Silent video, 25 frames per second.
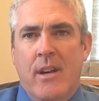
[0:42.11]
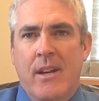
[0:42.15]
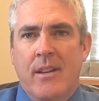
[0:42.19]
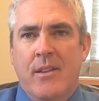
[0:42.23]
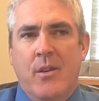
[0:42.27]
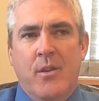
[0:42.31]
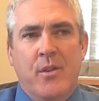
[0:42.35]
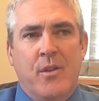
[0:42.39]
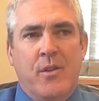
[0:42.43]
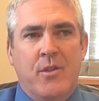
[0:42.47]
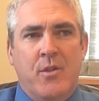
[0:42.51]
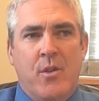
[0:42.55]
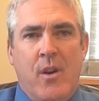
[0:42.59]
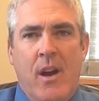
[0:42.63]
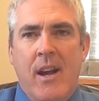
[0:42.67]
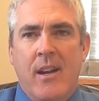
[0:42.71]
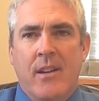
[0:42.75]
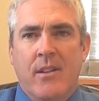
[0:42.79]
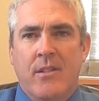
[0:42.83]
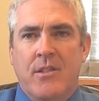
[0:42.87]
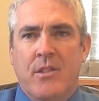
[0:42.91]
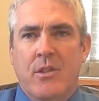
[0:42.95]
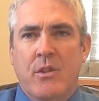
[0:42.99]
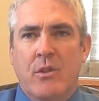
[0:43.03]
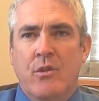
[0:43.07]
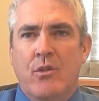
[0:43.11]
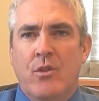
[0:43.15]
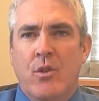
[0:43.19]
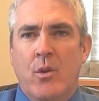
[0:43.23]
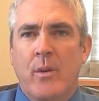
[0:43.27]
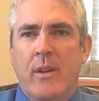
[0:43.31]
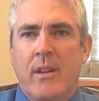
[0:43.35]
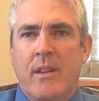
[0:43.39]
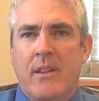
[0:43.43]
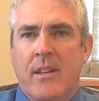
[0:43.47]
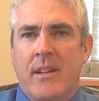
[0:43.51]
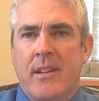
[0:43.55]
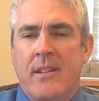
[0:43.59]
I know they're trying and still
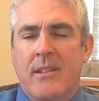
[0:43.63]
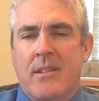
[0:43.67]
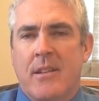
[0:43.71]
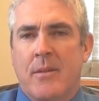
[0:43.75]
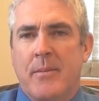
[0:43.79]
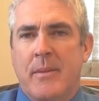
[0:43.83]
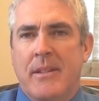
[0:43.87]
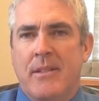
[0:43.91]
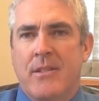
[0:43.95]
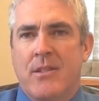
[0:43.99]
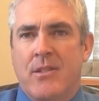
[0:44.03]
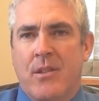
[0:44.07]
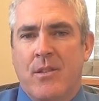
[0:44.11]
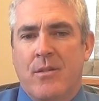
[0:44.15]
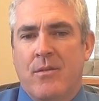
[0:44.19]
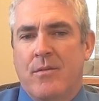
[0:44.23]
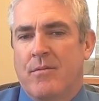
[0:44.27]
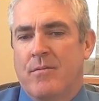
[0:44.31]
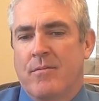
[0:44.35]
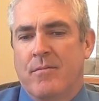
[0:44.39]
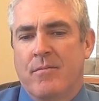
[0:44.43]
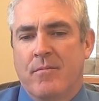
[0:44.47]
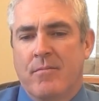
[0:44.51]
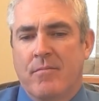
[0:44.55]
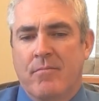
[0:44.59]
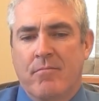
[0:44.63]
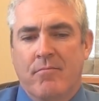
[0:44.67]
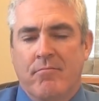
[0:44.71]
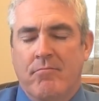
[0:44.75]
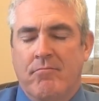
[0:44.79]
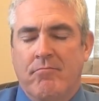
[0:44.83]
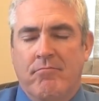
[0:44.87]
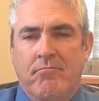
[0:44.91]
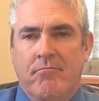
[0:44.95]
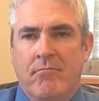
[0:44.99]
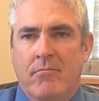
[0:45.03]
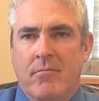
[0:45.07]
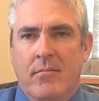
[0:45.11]
doing things. I mean, so
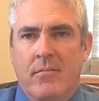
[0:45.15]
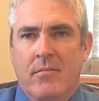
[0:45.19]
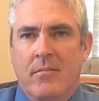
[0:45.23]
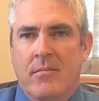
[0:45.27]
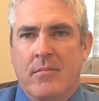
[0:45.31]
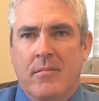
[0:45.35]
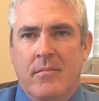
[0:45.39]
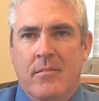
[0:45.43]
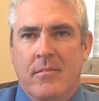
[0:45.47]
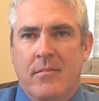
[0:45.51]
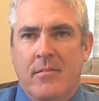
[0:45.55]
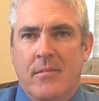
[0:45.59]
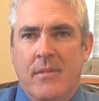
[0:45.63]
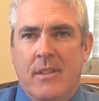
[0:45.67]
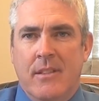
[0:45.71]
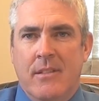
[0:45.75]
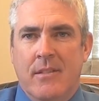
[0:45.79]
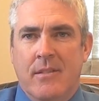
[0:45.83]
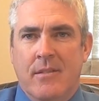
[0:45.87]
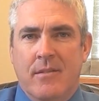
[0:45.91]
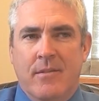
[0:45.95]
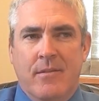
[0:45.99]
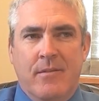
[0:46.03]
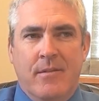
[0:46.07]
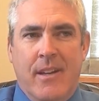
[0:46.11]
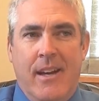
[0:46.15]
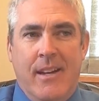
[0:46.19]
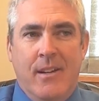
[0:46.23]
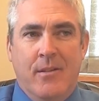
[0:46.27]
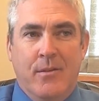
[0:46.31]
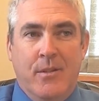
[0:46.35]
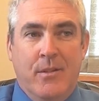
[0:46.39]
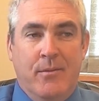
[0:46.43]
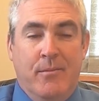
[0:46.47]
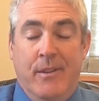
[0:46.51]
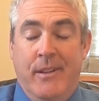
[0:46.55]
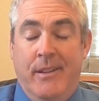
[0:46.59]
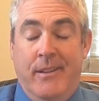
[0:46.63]
I
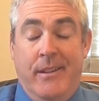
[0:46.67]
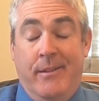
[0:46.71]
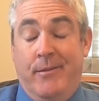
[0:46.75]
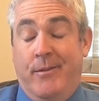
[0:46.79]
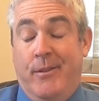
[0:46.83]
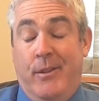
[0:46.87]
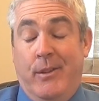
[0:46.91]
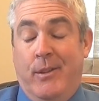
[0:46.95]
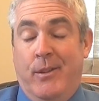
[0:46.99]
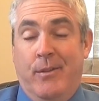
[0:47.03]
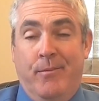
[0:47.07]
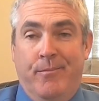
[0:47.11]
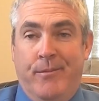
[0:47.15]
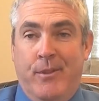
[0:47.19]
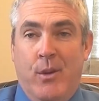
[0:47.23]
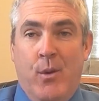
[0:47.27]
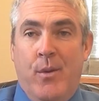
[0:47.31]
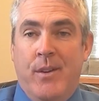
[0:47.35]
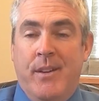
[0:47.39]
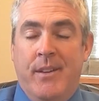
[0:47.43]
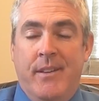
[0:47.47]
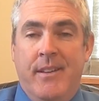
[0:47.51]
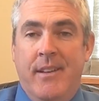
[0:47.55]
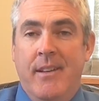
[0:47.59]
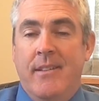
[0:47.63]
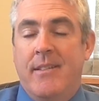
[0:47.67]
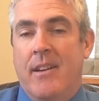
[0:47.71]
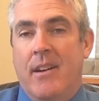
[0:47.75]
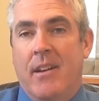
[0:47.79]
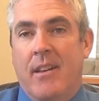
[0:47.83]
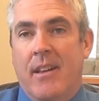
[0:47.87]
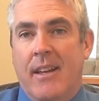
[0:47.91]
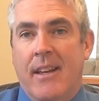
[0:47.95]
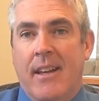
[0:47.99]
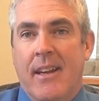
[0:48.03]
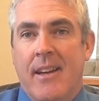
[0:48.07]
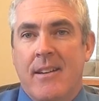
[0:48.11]
don't go into detail, I guess.